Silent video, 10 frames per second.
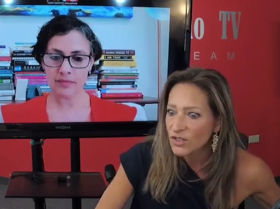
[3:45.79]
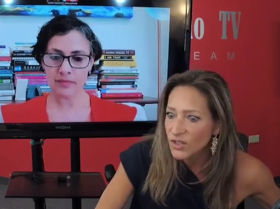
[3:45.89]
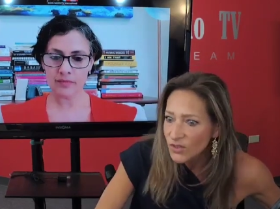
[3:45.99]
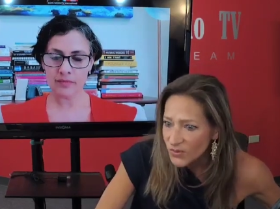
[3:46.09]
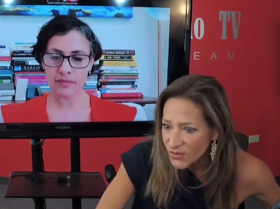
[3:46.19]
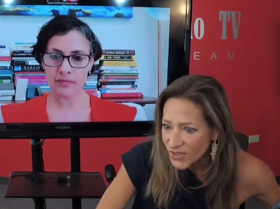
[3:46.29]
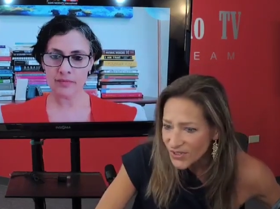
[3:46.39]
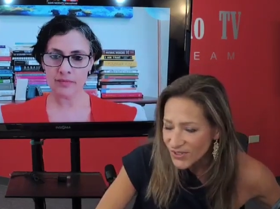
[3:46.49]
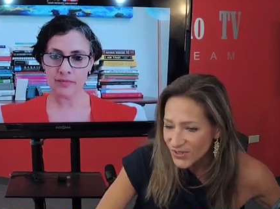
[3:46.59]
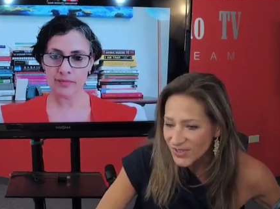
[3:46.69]
Speaker 1: you.
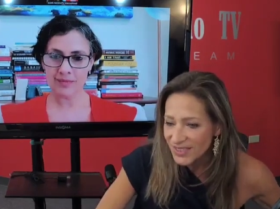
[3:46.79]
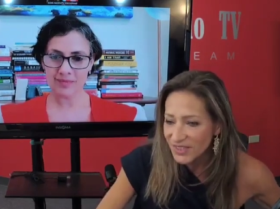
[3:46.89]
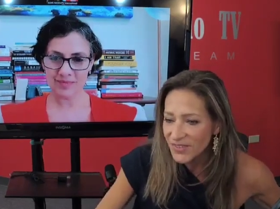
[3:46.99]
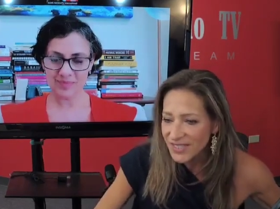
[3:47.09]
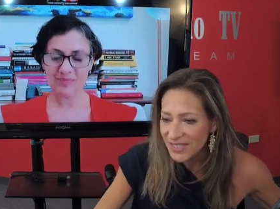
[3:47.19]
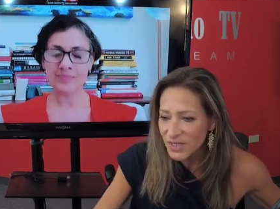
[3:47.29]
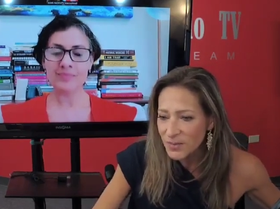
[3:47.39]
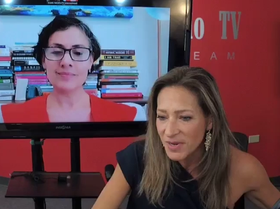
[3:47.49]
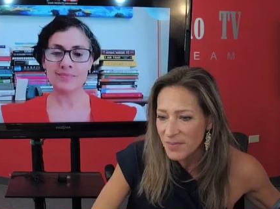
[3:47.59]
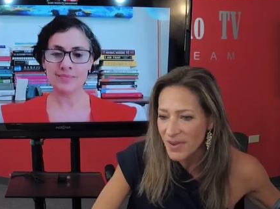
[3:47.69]
You know, give us a
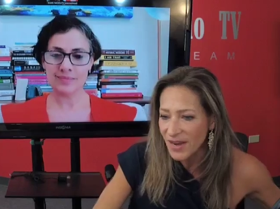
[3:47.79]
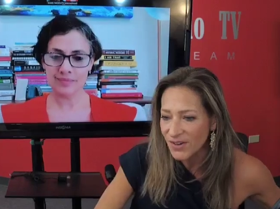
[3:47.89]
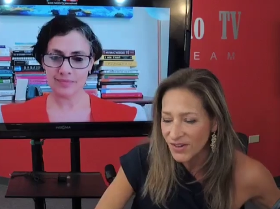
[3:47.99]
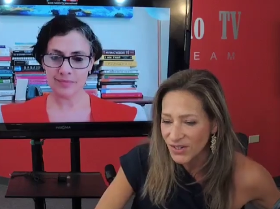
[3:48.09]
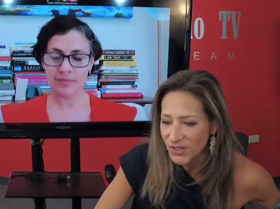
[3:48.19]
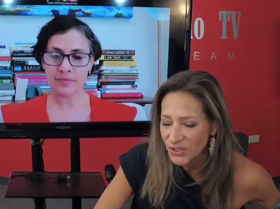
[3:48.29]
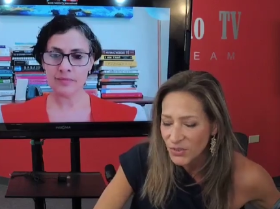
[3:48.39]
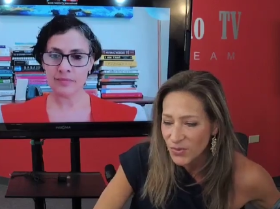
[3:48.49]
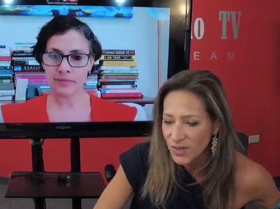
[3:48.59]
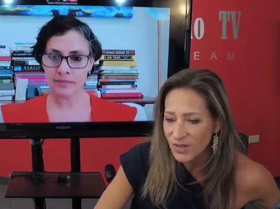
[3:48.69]
little bit of background on
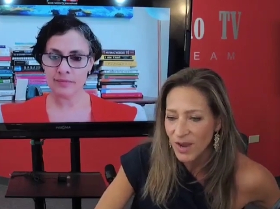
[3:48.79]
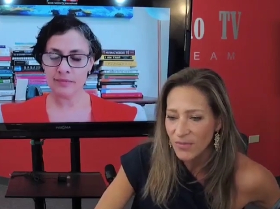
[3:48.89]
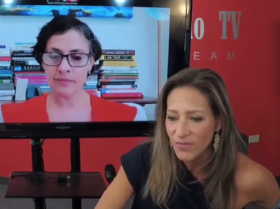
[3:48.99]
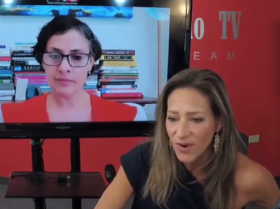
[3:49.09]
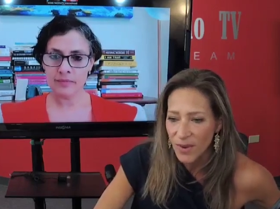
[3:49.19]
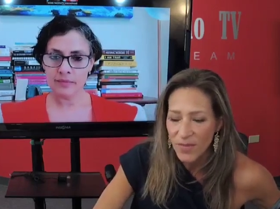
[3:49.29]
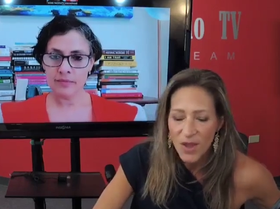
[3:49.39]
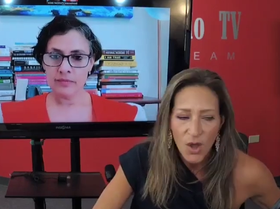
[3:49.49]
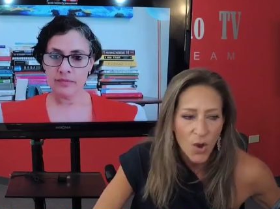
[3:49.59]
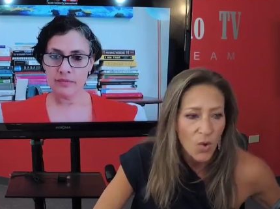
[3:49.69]
you, where you come
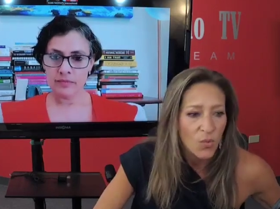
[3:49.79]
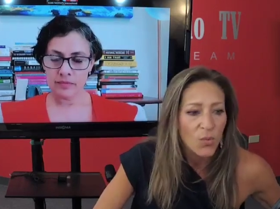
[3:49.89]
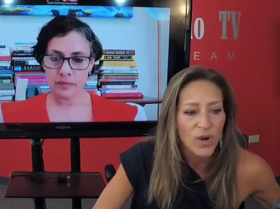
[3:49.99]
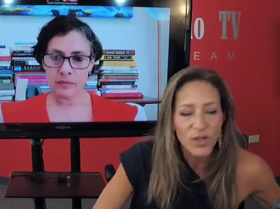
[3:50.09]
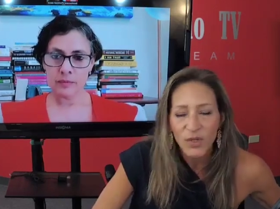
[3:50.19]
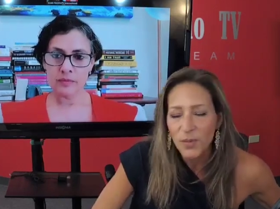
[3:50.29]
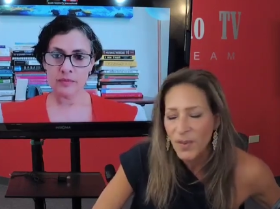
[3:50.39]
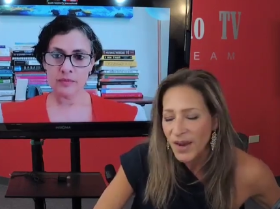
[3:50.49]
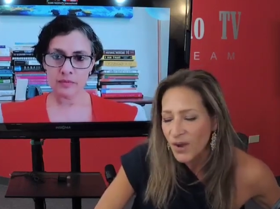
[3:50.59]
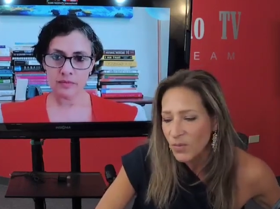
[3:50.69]
from, what you're
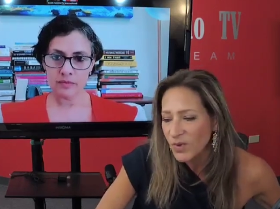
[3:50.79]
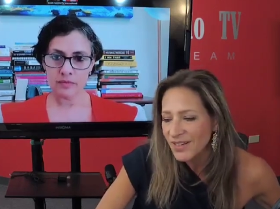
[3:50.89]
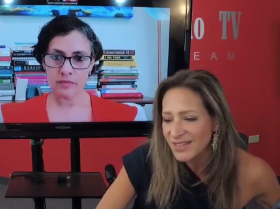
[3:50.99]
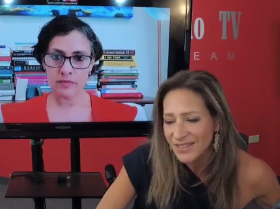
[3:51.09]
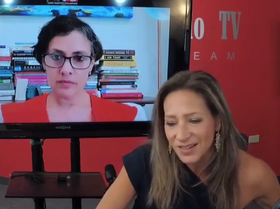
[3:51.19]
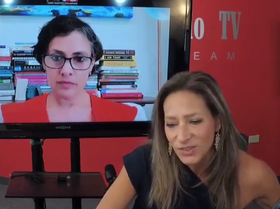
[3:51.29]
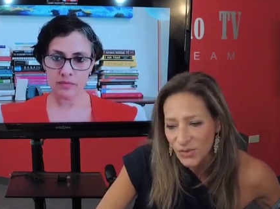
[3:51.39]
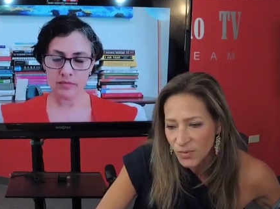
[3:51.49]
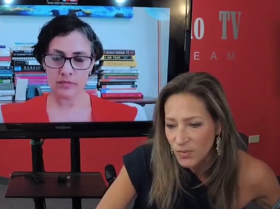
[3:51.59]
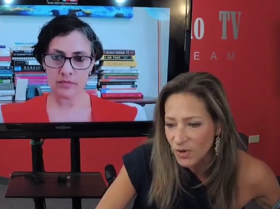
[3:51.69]
about, what
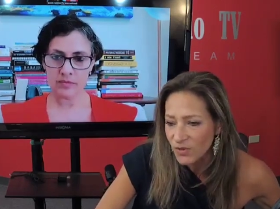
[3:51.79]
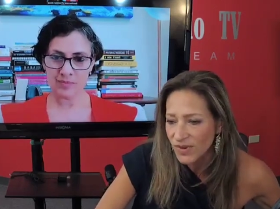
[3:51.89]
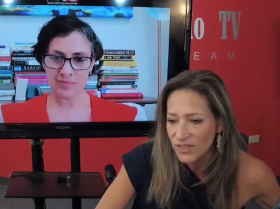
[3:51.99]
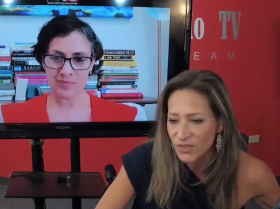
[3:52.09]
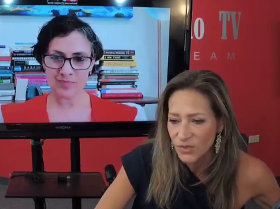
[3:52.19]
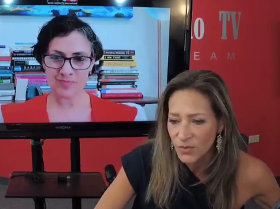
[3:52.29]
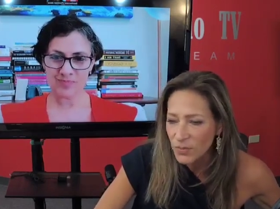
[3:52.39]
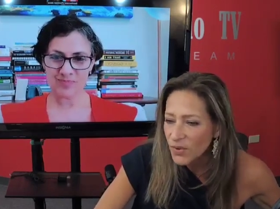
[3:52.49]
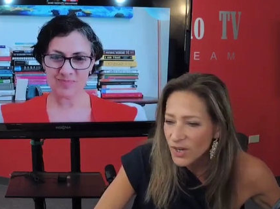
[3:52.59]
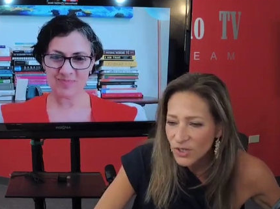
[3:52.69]
excites you, what motivates you,
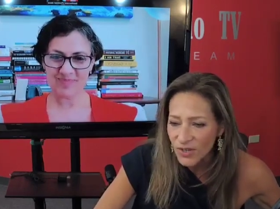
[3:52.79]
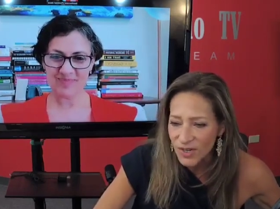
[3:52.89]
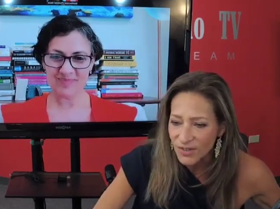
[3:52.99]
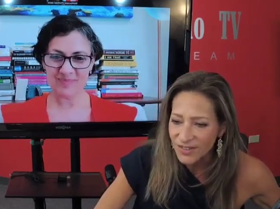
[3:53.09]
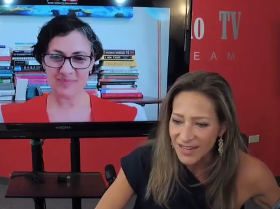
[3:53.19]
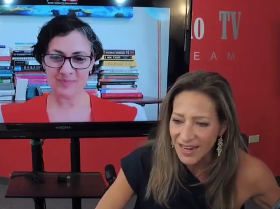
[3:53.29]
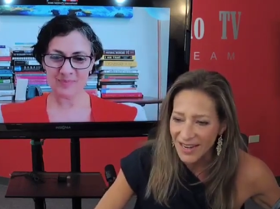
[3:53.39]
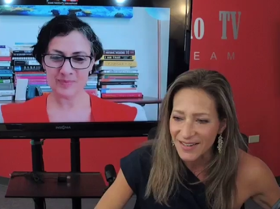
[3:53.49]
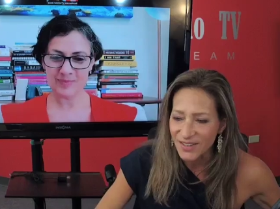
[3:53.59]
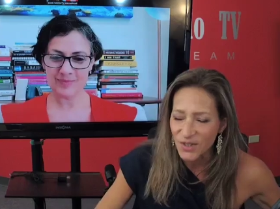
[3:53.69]
what brought you here
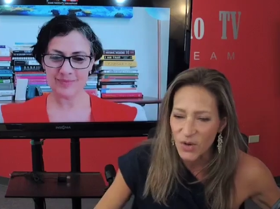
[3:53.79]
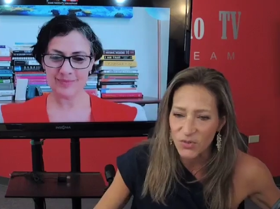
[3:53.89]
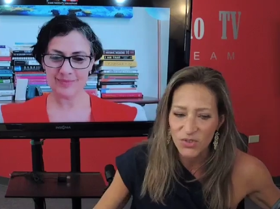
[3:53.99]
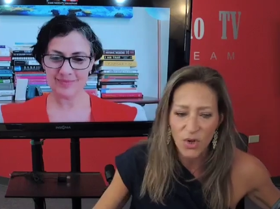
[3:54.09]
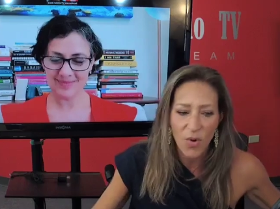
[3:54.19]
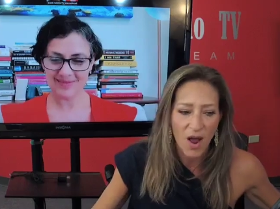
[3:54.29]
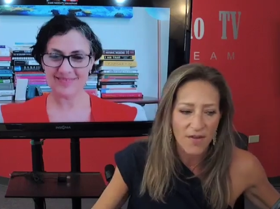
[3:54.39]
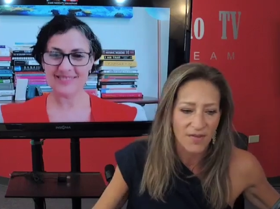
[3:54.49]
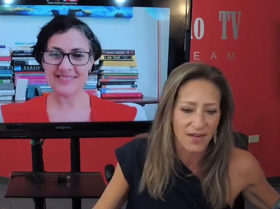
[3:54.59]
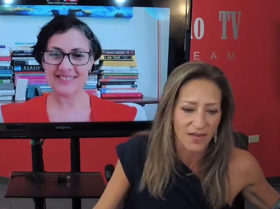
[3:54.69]
today. You know, so
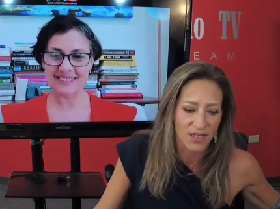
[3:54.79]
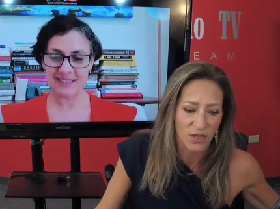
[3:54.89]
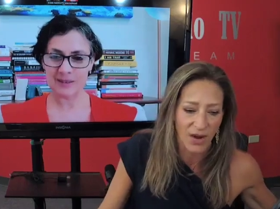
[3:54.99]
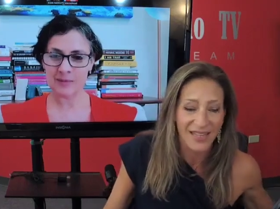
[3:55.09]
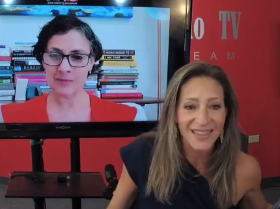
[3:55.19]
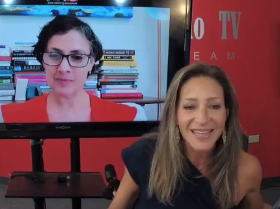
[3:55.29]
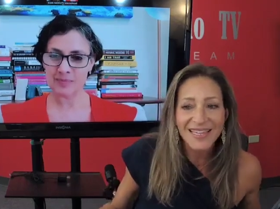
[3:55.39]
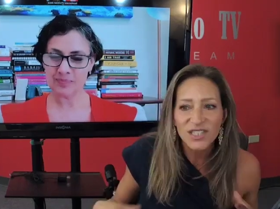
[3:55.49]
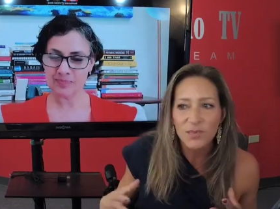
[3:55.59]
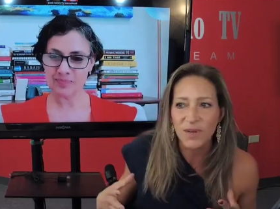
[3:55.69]
often, you know, I
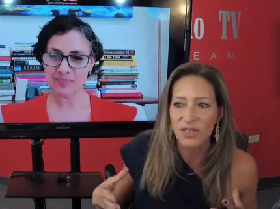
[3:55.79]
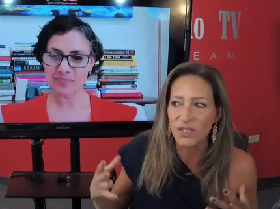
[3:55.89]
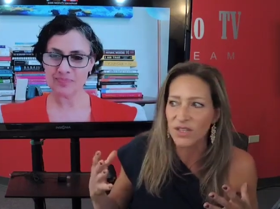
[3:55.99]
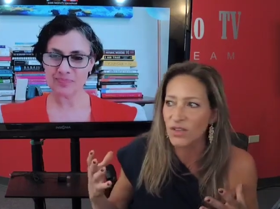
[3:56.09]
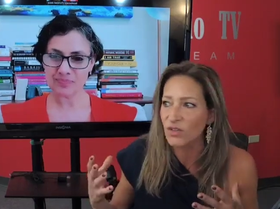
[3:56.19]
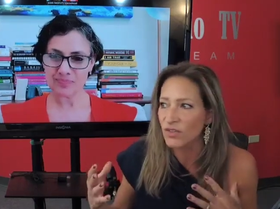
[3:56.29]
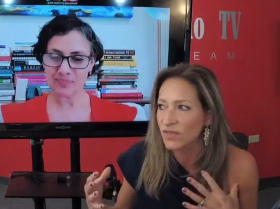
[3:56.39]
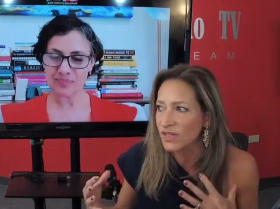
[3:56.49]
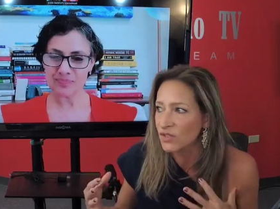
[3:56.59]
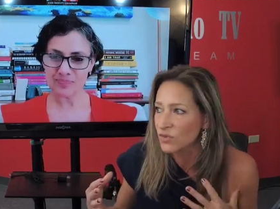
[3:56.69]
think especially those
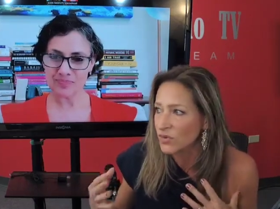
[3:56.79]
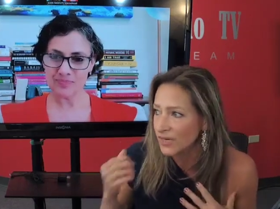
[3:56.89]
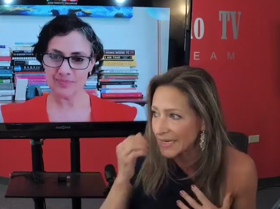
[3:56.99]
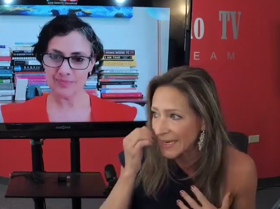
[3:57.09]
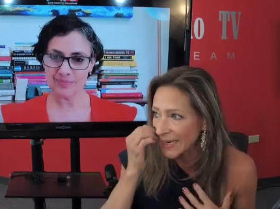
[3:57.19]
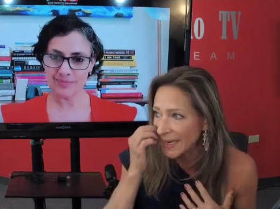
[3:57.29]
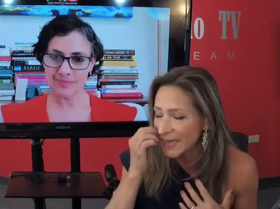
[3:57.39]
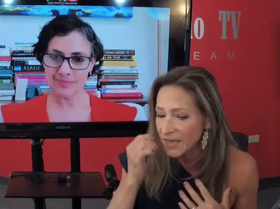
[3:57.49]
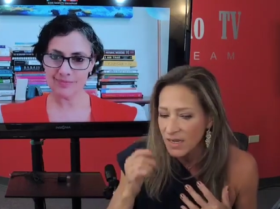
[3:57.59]
of us who are in